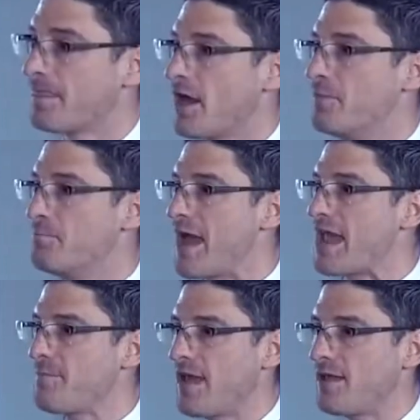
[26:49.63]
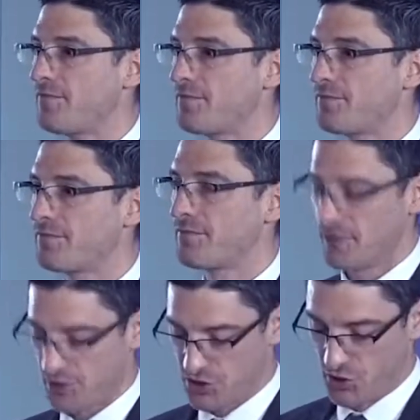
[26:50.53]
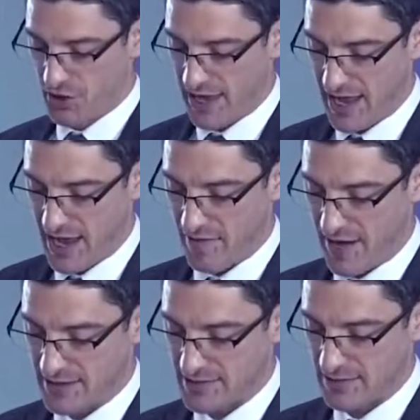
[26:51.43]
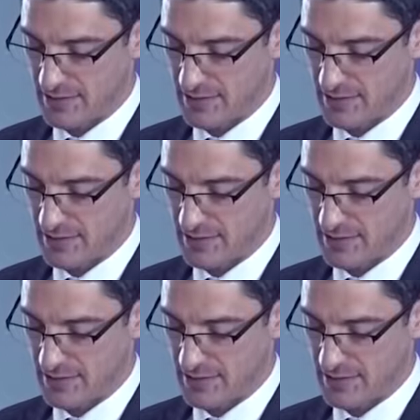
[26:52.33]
And maybe you can hear it.